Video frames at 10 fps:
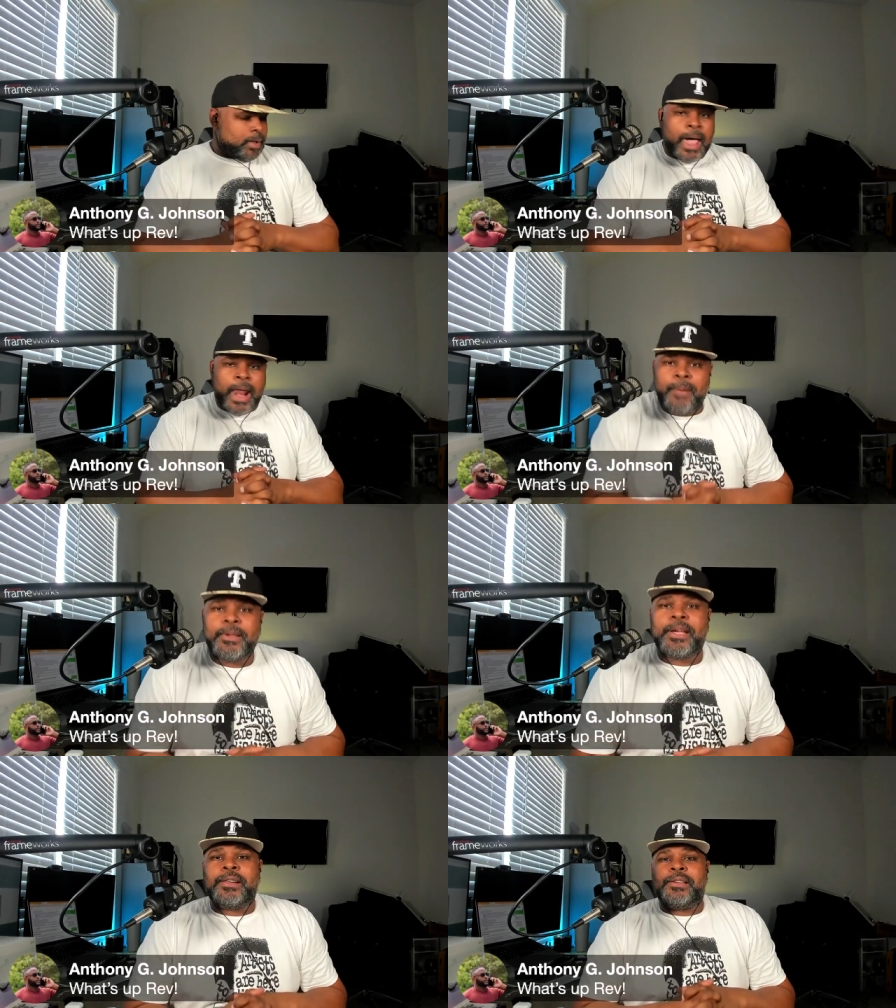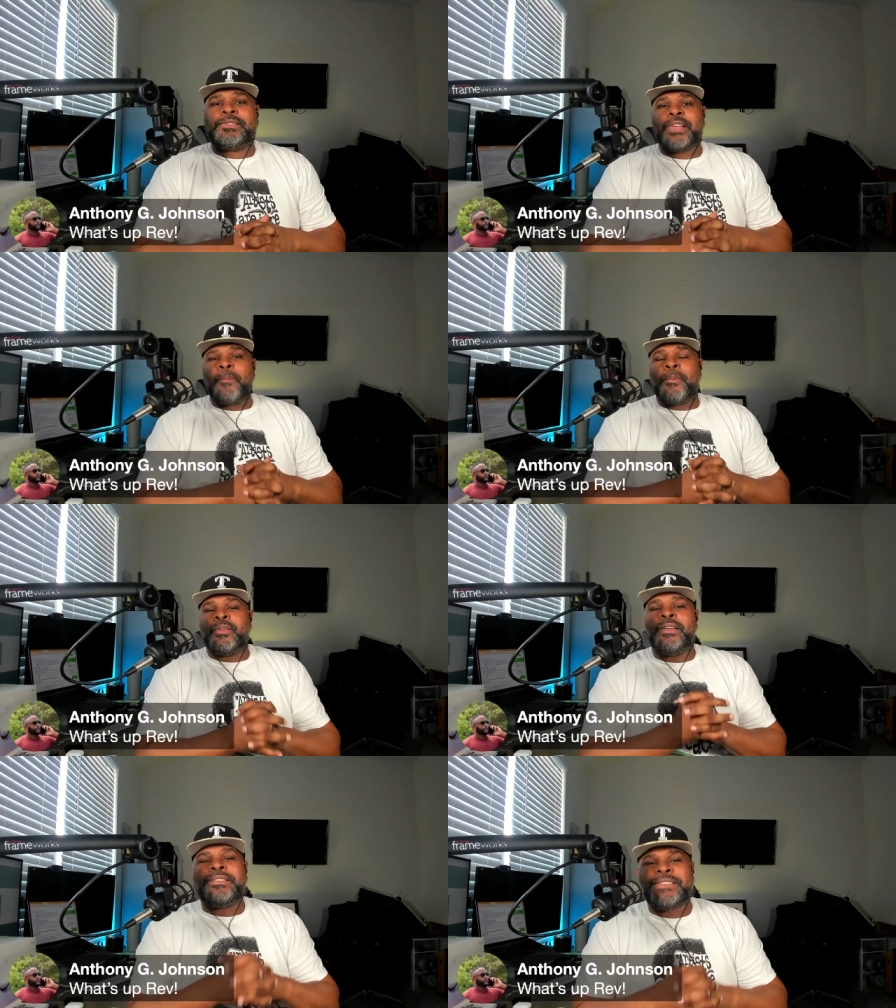And I'm here to stomp
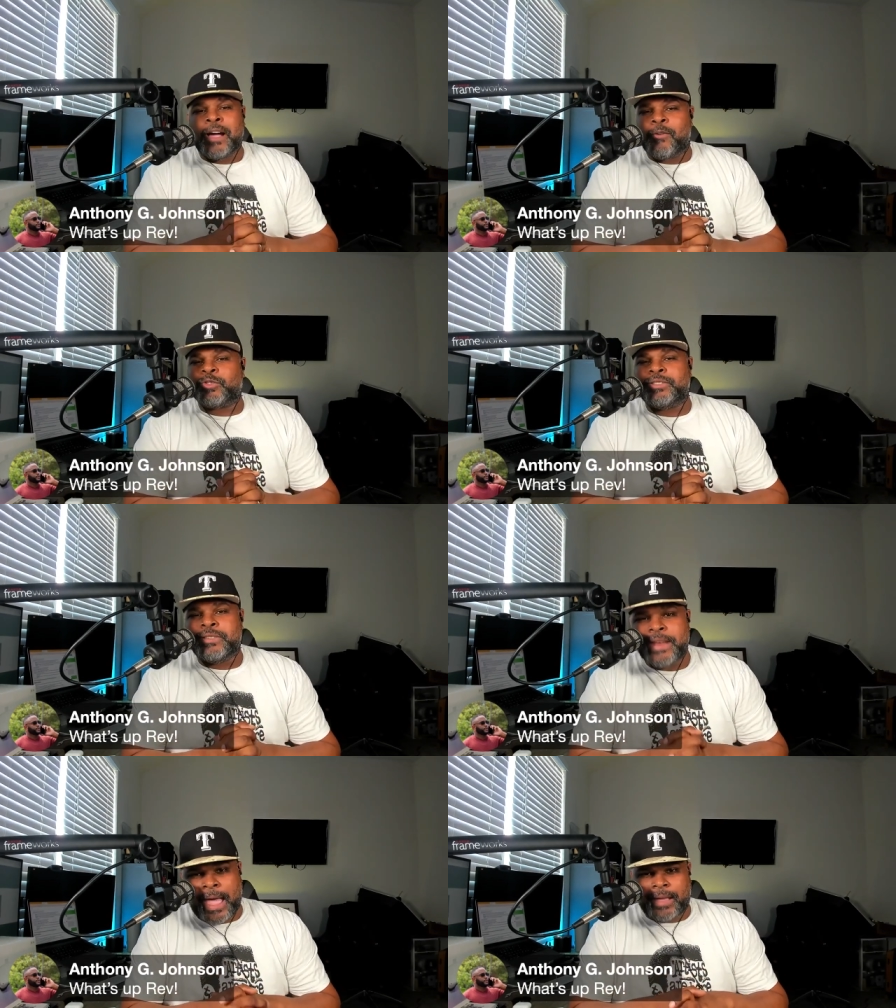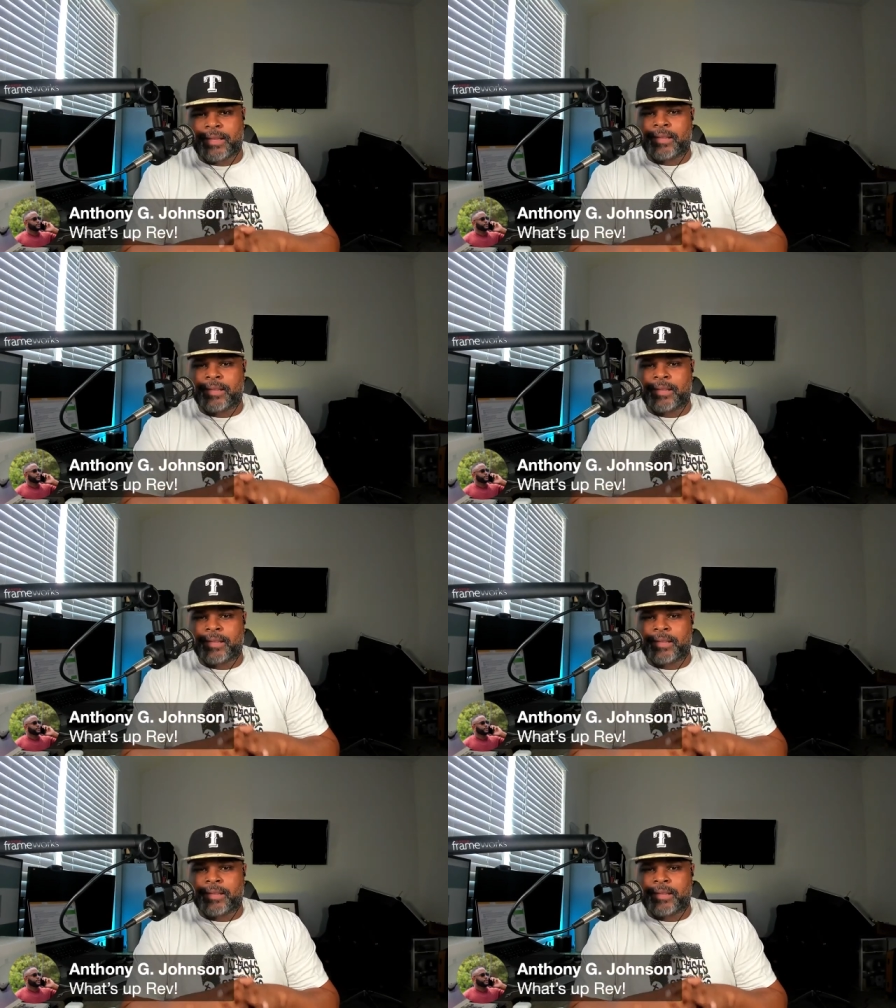on the devil's neck.